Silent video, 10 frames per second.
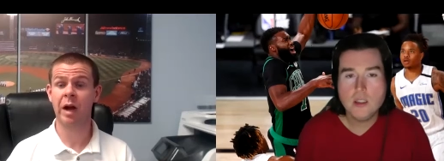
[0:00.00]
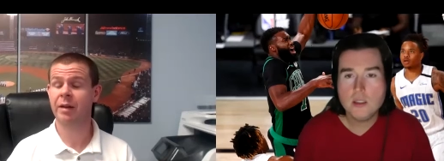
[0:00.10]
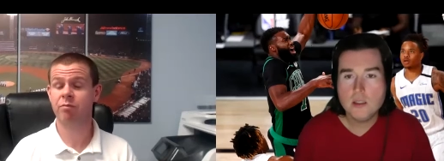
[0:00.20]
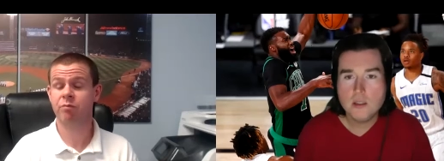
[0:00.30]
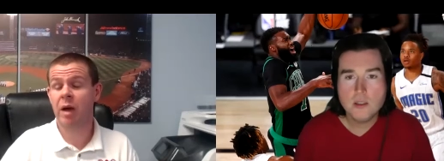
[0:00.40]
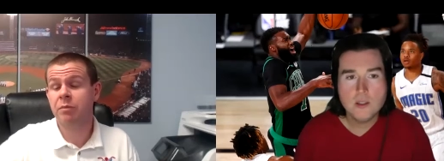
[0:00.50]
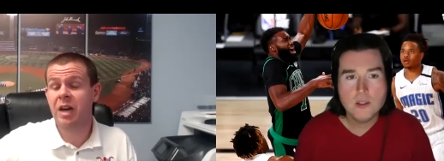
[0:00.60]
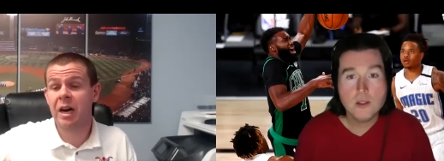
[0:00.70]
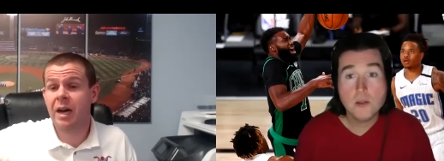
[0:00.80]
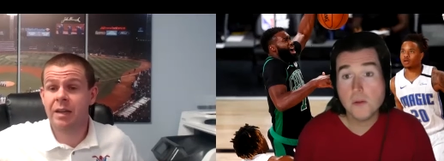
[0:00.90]
Speaker 1: I I'm
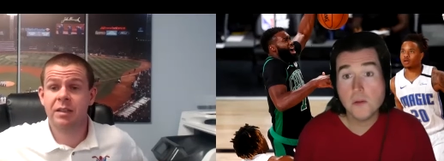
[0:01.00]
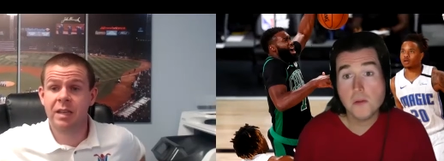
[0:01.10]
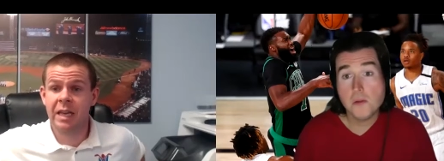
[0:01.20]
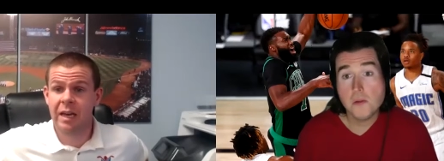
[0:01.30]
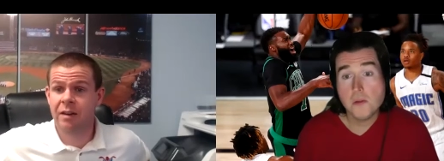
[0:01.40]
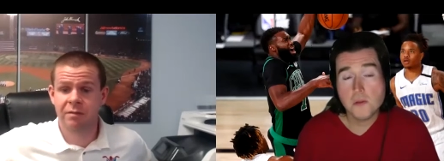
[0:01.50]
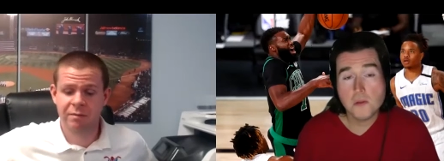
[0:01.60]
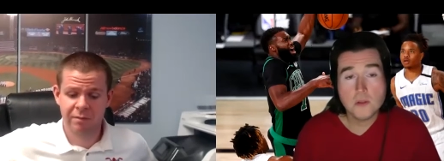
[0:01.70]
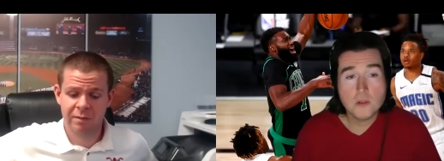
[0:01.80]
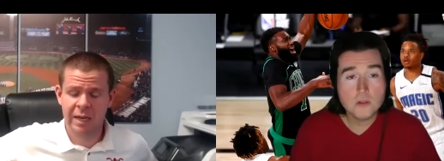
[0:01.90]
done. I can't.
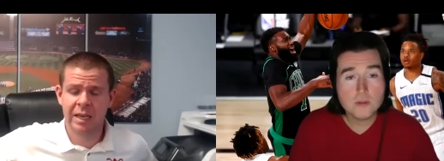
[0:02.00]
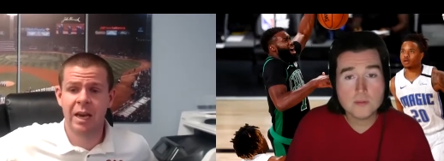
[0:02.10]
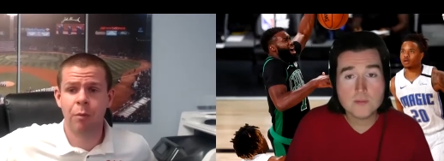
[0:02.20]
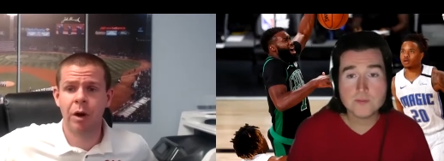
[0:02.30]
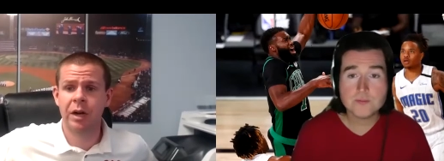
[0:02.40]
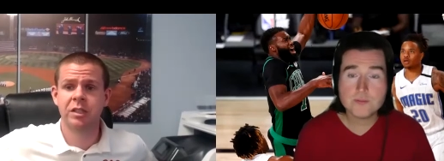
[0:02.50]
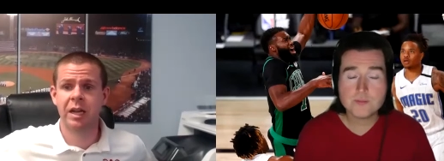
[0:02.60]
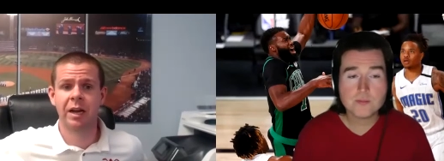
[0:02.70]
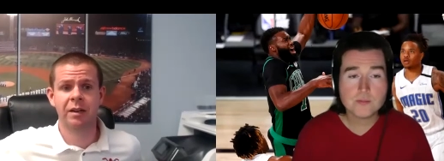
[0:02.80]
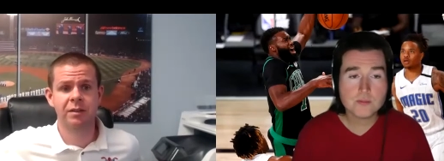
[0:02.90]
I can't watch
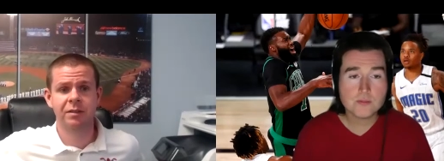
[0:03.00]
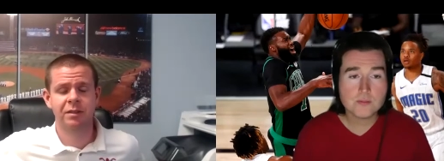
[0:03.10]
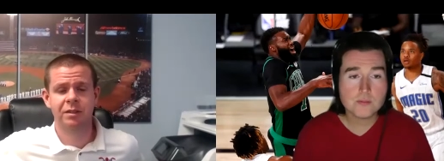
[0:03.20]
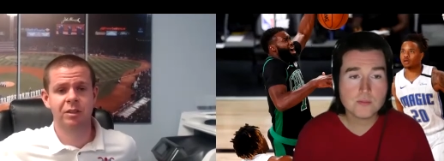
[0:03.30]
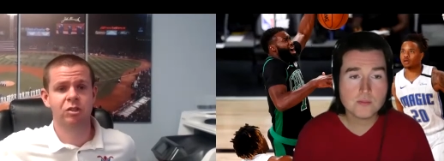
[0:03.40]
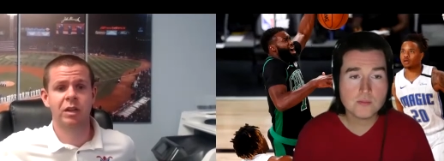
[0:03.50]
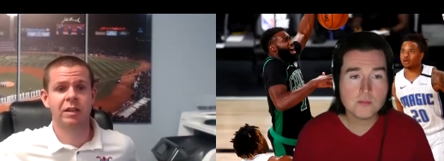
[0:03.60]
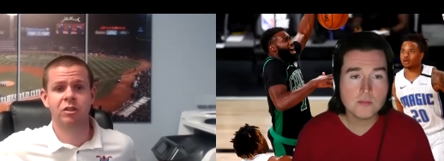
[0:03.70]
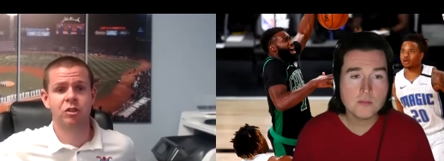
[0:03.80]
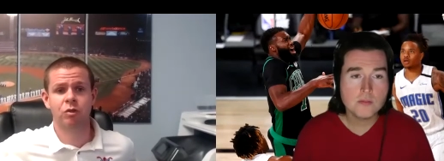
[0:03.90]
that dis-
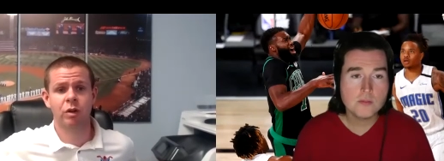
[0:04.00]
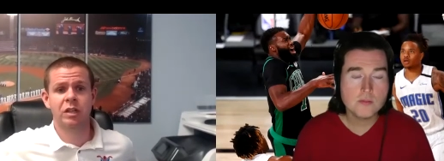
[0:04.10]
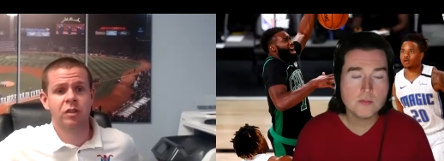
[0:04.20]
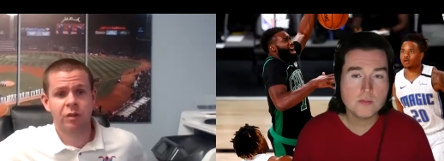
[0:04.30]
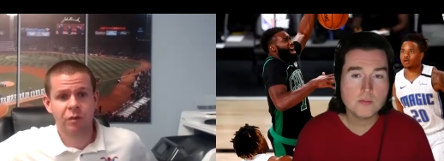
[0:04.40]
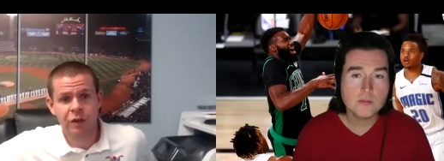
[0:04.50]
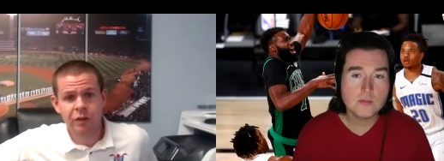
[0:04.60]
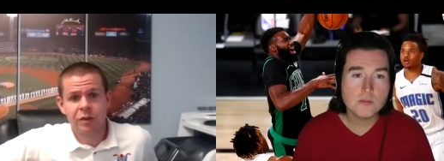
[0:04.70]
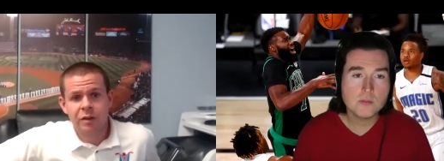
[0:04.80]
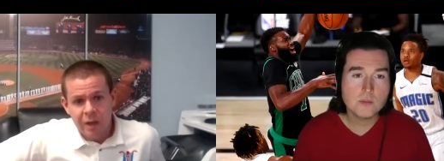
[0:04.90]
disgrace on the
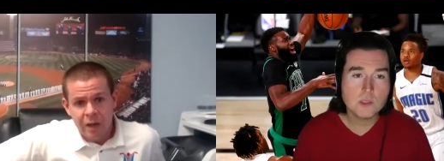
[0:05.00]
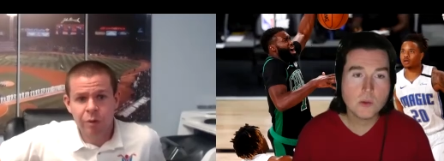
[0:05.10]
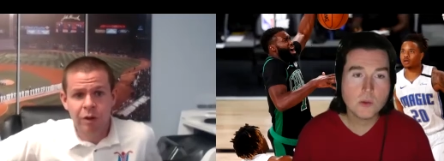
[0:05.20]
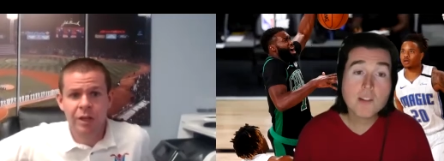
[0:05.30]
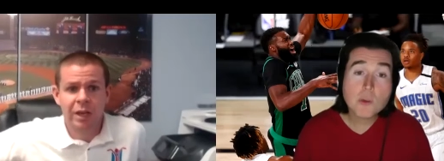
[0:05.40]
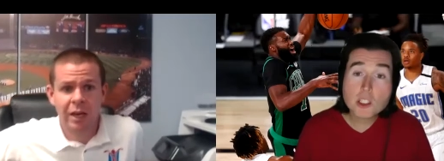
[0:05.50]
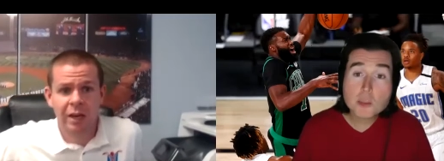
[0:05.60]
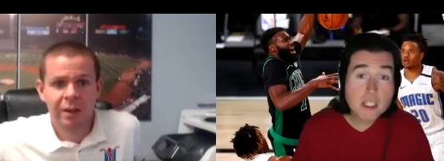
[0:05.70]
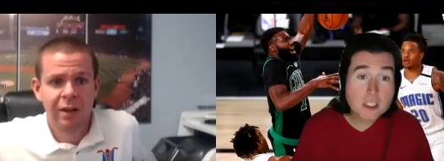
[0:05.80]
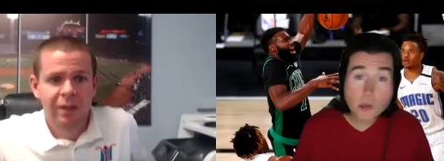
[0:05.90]
field. I, well, really I haven't watched
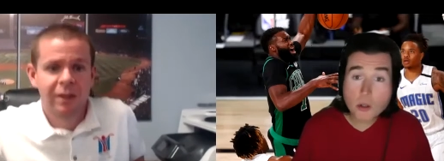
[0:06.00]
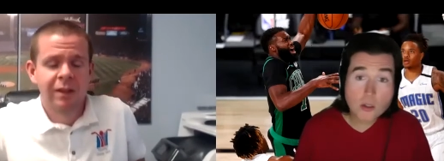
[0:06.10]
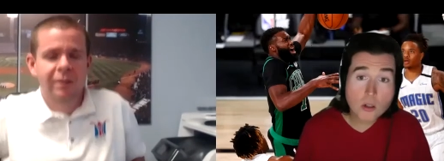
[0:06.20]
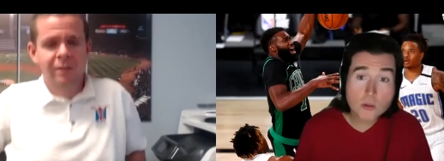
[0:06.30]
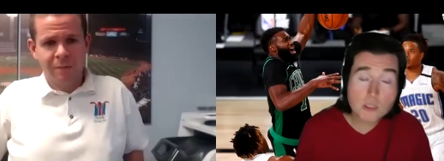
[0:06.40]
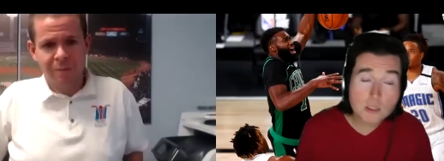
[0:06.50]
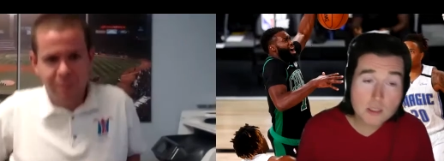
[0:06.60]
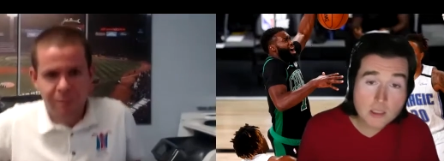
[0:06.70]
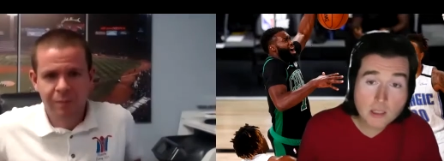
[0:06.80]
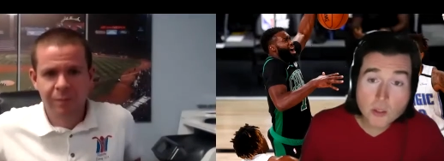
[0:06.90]
can't. baseball at all, really.
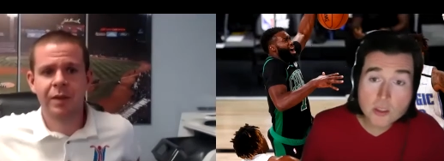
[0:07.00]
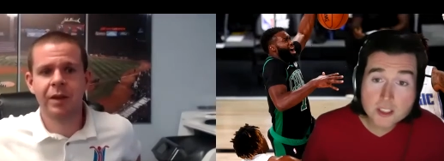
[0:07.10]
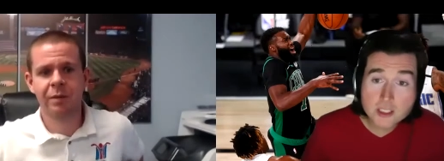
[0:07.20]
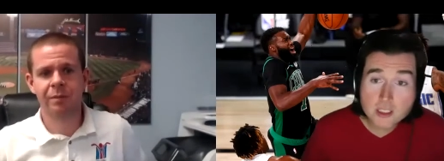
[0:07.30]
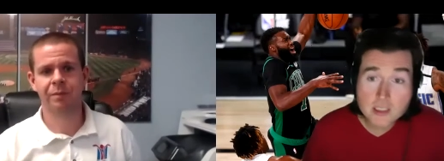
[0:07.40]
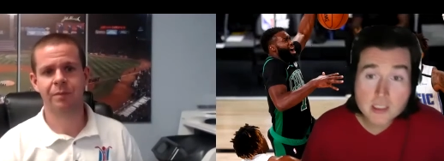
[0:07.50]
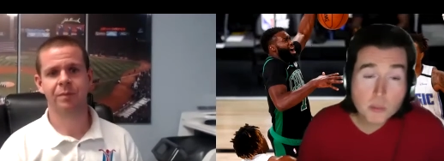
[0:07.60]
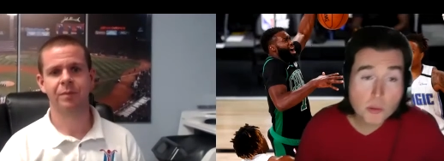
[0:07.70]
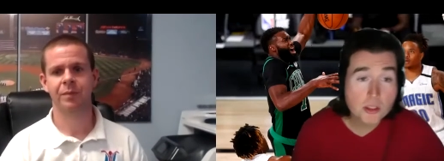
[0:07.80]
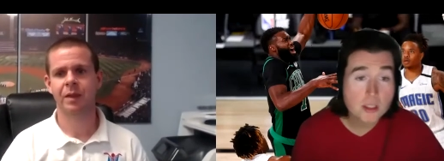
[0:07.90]
I've only seen like a couple
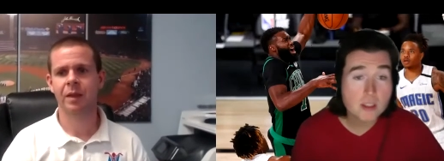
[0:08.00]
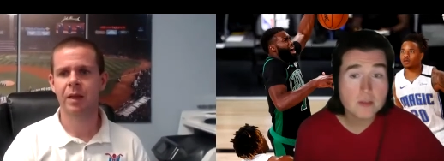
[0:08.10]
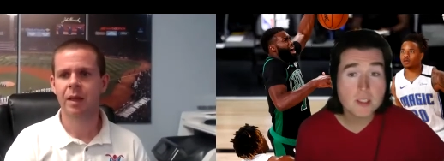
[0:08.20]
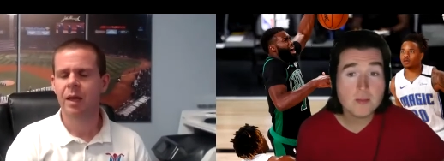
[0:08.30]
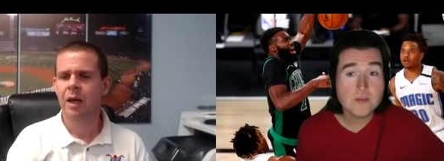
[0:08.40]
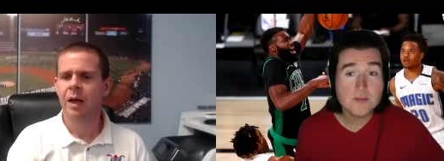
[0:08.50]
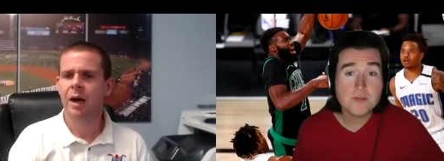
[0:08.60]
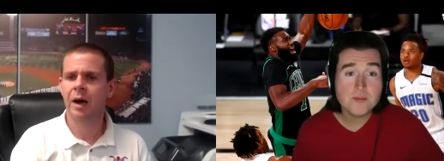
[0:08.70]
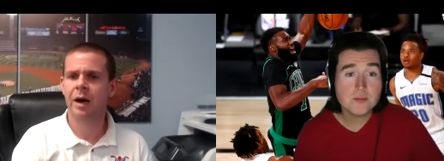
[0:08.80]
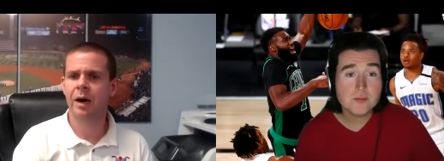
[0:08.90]
things.
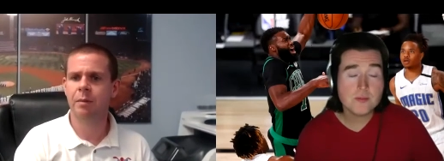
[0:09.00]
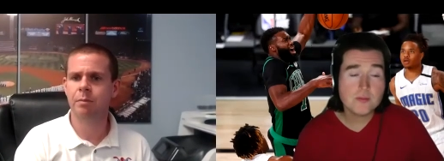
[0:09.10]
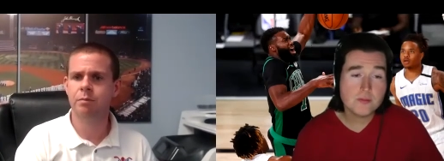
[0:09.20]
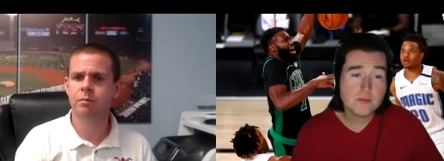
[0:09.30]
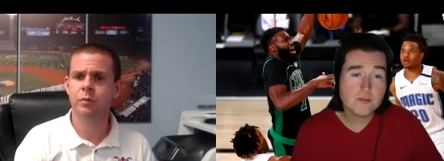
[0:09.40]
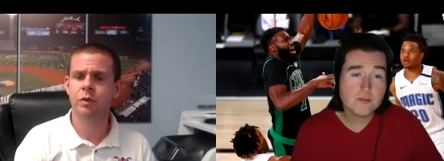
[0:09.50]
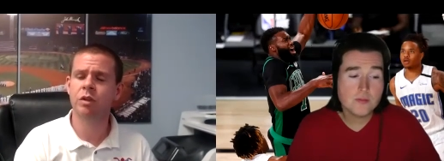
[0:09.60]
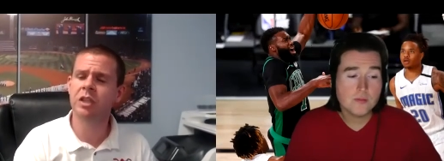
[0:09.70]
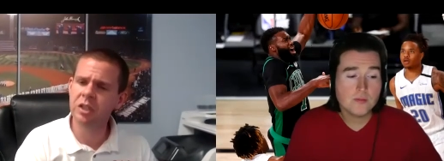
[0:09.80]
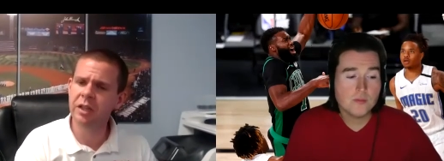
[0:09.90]
Um, the
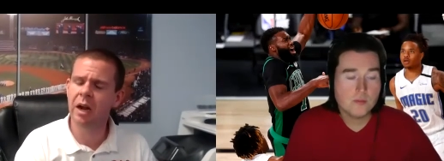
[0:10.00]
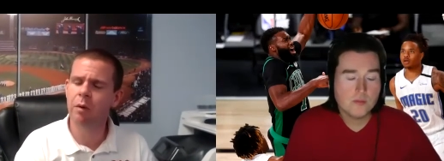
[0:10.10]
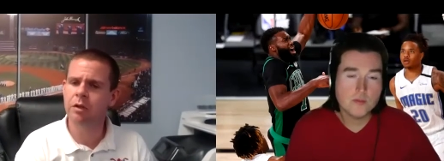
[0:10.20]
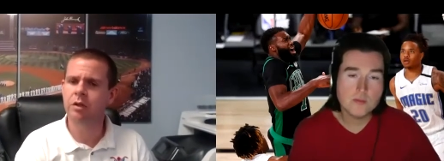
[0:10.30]
reason that I want